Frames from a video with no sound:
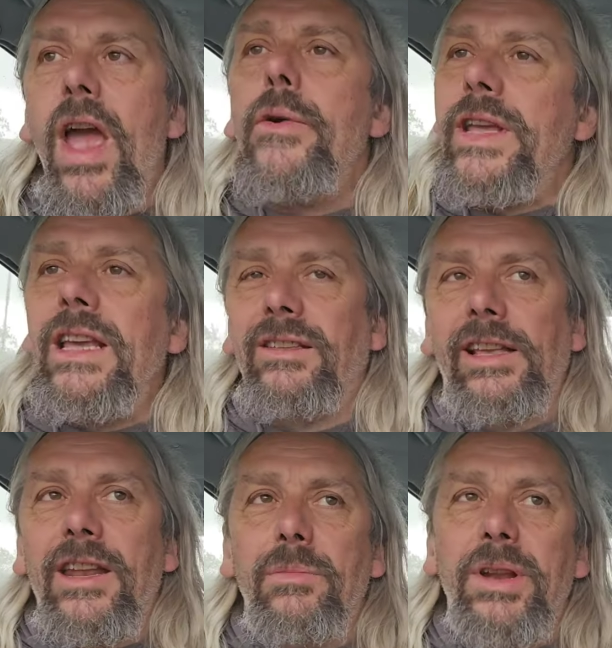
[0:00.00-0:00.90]
very
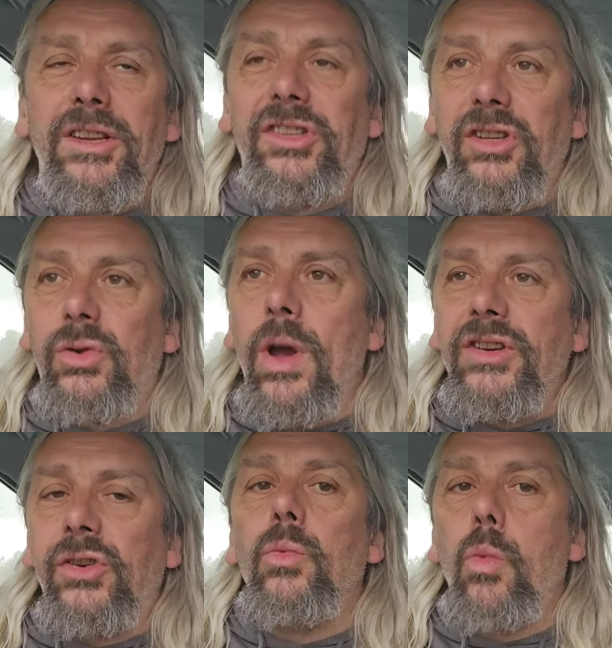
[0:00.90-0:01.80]
easily end up in a
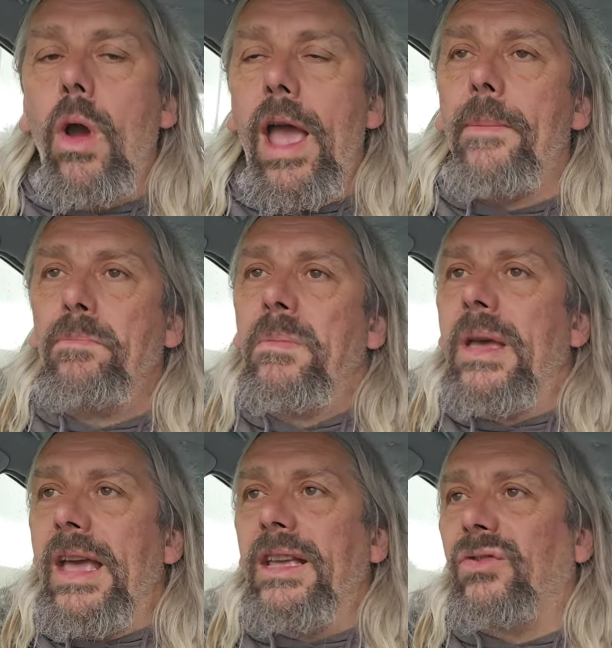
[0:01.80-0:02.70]
situation where
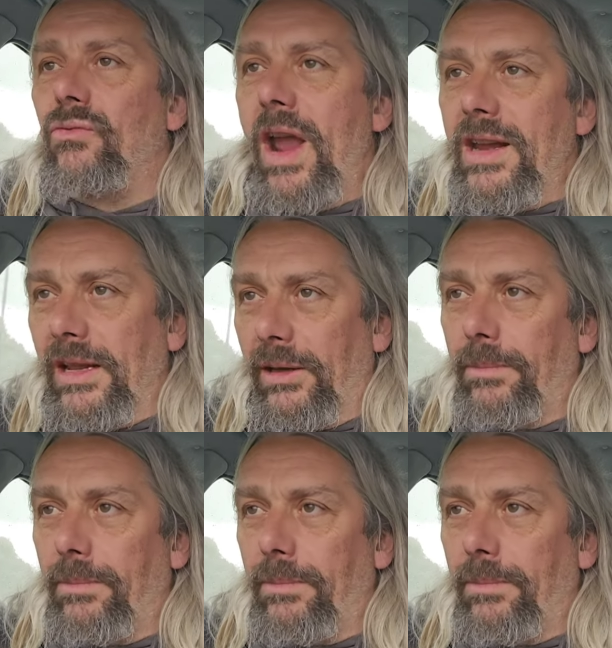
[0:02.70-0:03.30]
it's raining.